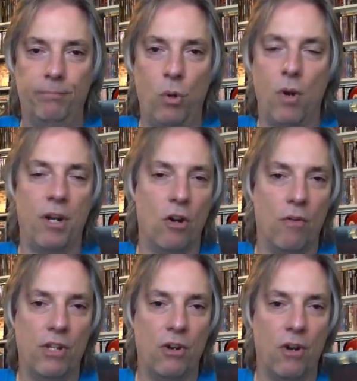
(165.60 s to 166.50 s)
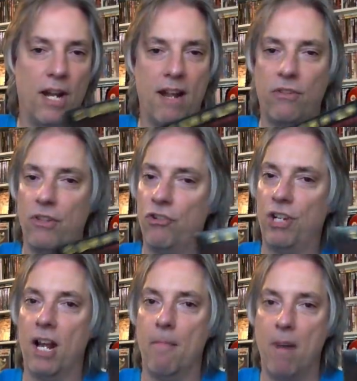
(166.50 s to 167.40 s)
Point of No Return. After this,
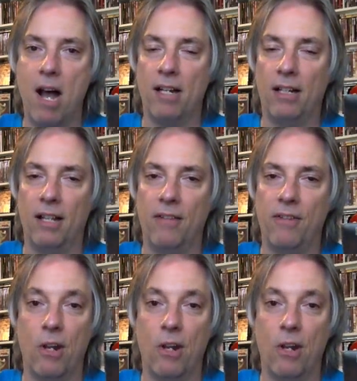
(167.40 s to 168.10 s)
you got Monolith,